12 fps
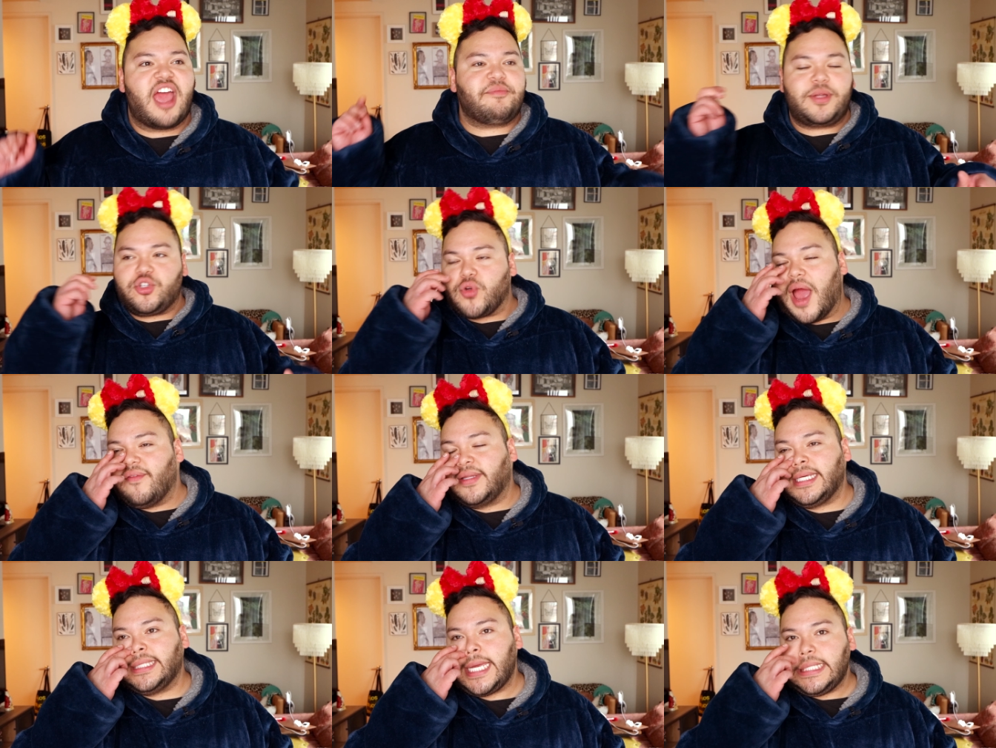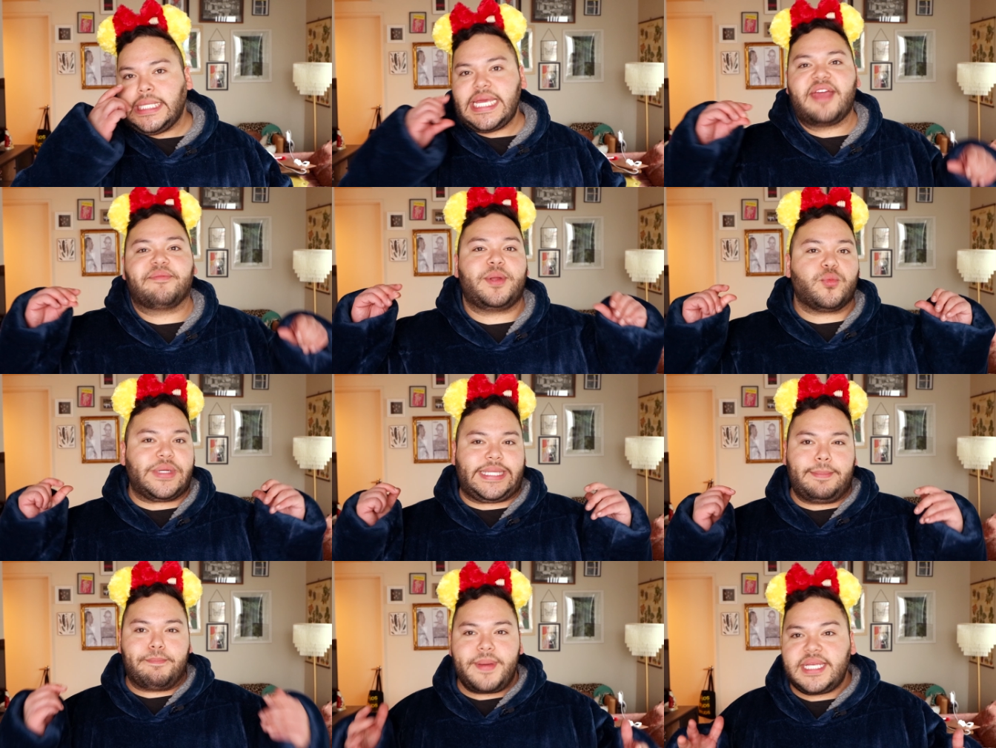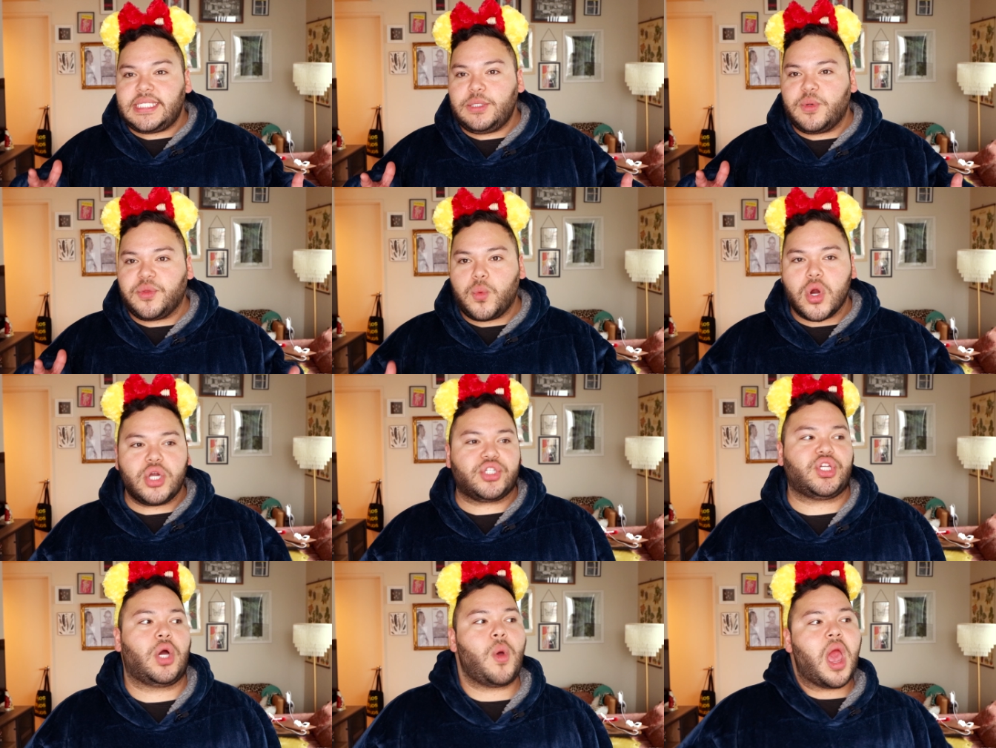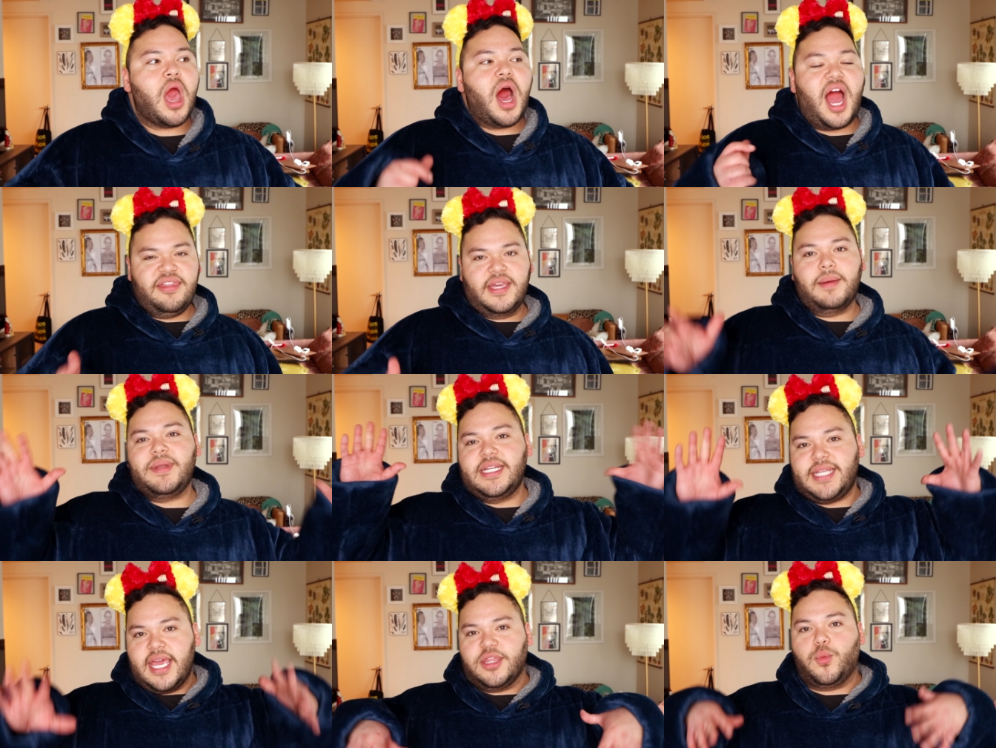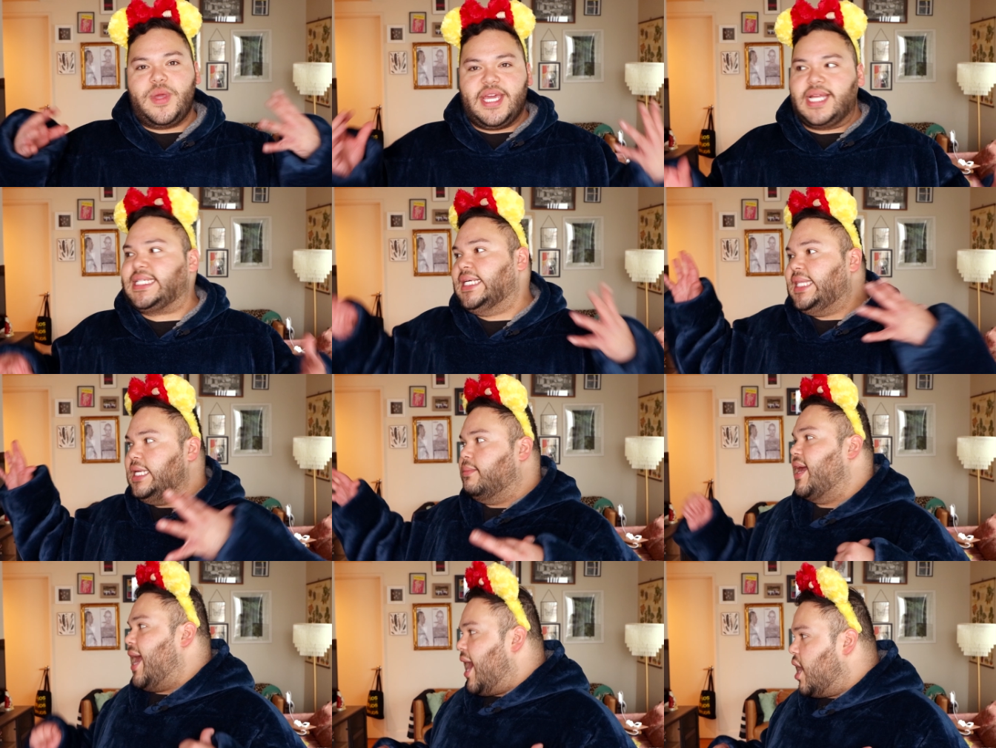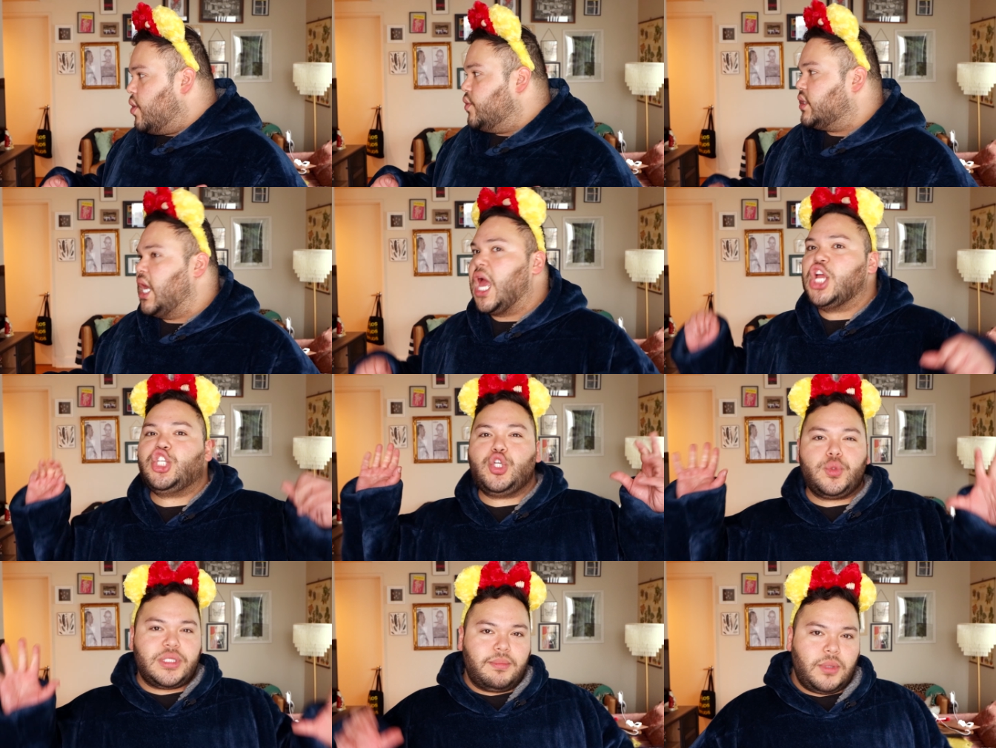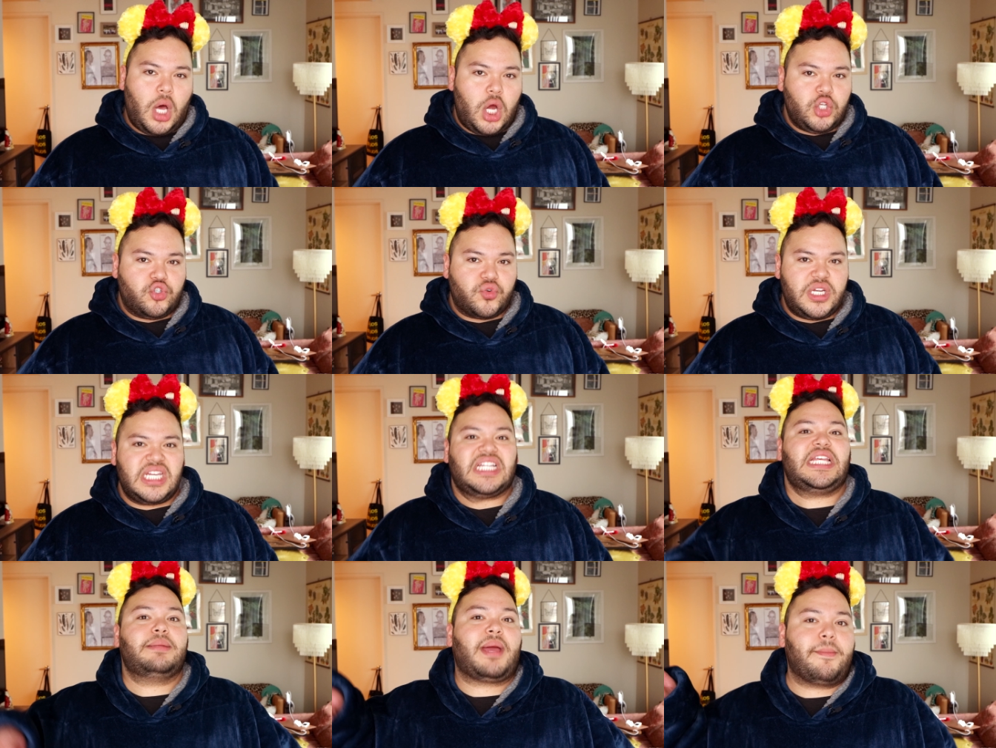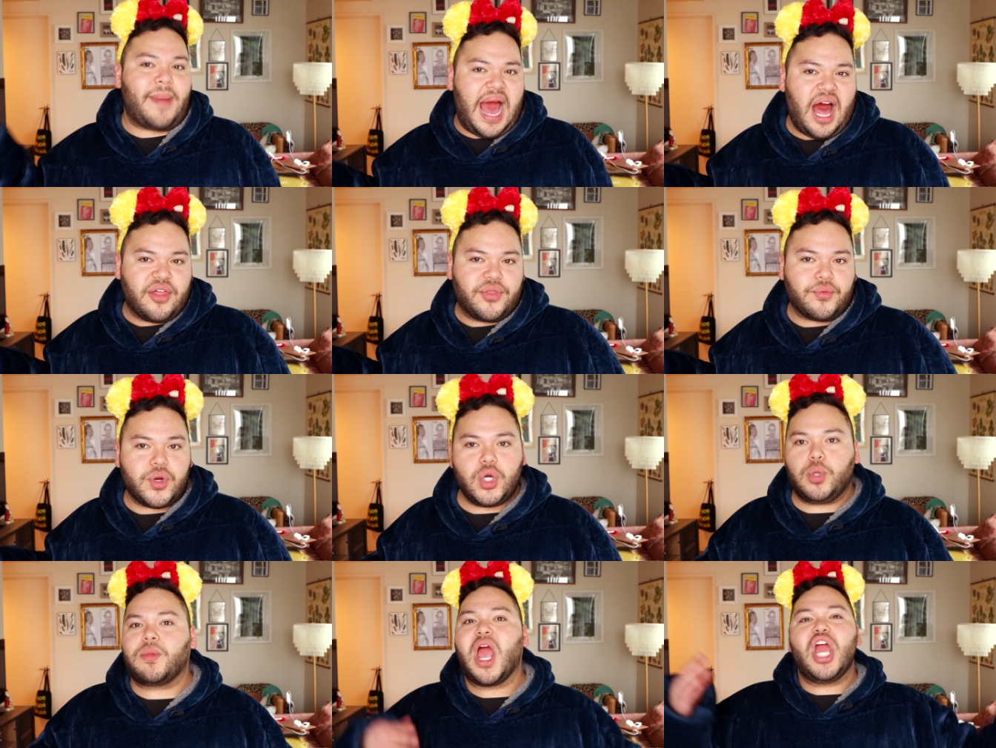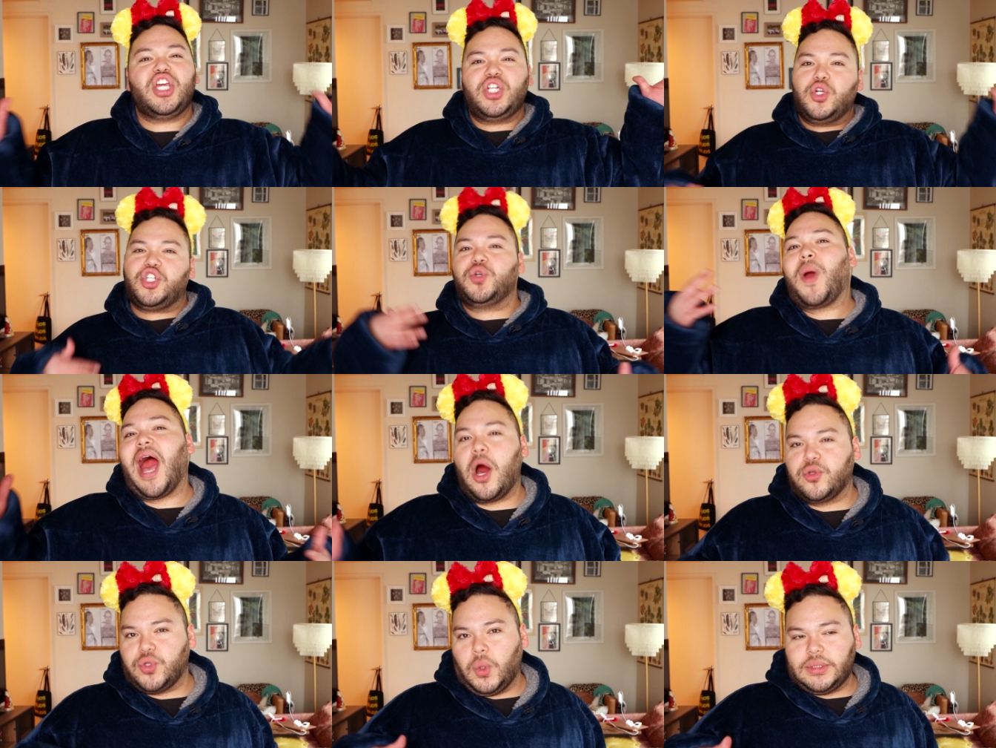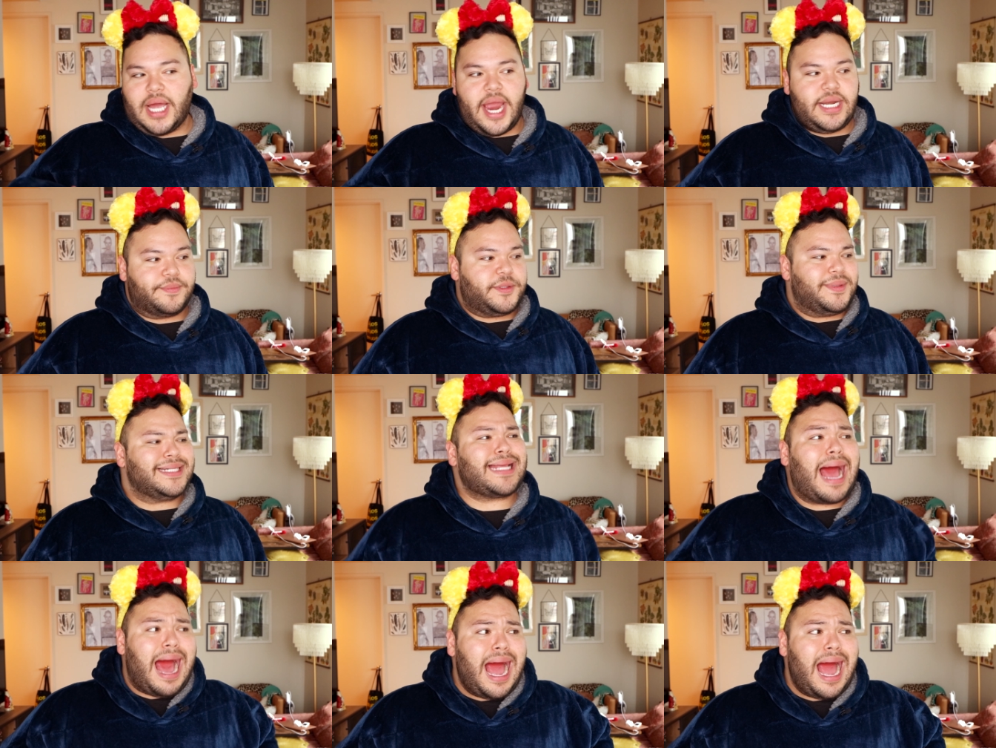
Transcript: I've been traveling lately. I've been really busy with work, so I think I'm going to take the weekend to clean my house, do some laundry, clean my bathroom, you know, do household items because